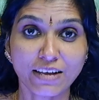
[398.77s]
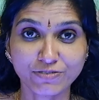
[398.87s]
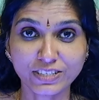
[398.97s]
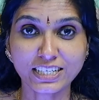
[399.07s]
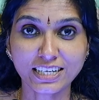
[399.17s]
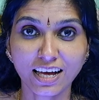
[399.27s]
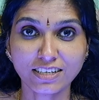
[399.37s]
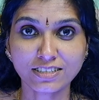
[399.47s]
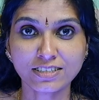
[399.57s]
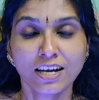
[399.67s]
every
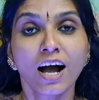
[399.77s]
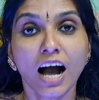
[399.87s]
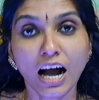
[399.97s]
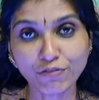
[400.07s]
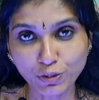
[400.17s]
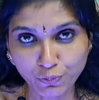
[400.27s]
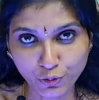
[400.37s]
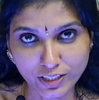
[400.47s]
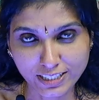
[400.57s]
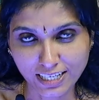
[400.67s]
night our
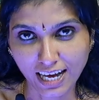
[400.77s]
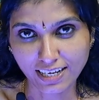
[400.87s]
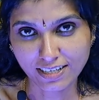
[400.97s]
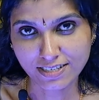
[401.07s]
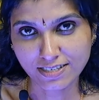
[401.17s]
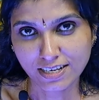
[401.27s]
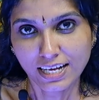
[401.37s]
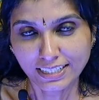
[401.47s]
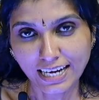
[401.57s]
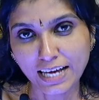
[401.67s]
poor Troilus
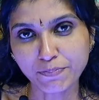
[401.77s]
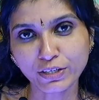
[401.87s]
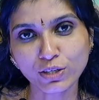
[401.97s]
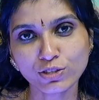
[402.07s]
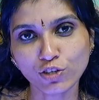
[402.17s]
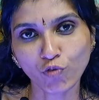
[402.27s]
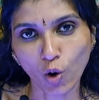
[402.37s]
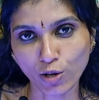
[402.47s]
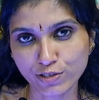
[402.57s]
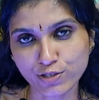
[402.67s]
climbing on the
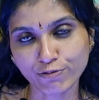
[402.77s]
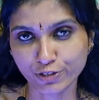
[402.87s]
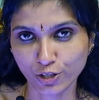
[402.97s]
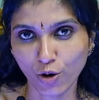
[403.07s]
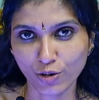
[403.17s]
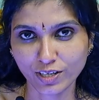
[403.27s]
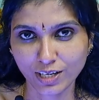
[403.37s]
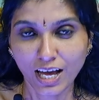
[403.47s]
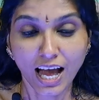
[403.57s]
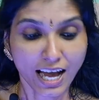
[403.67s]
walls of
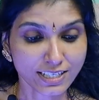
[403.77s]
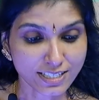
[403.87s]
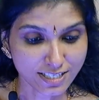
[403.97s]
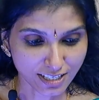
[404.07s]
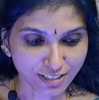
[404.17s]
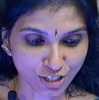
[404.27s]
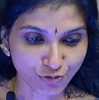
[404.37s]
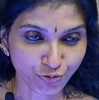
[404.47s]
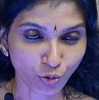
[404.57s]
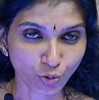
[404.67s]
Troy and
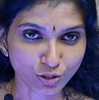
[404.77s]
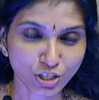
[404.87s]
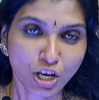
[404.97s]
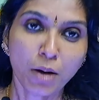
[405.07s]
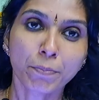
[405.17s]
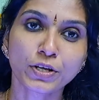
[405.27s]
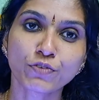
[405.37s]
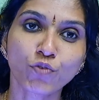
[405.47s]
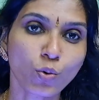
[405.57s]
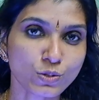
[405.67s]
sending forth
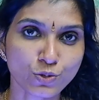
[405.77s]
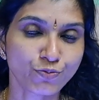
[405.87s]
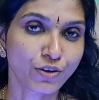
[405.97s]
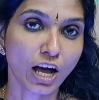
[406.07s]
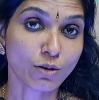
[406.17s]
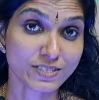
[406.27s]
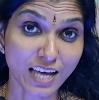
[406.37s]
many vows of love,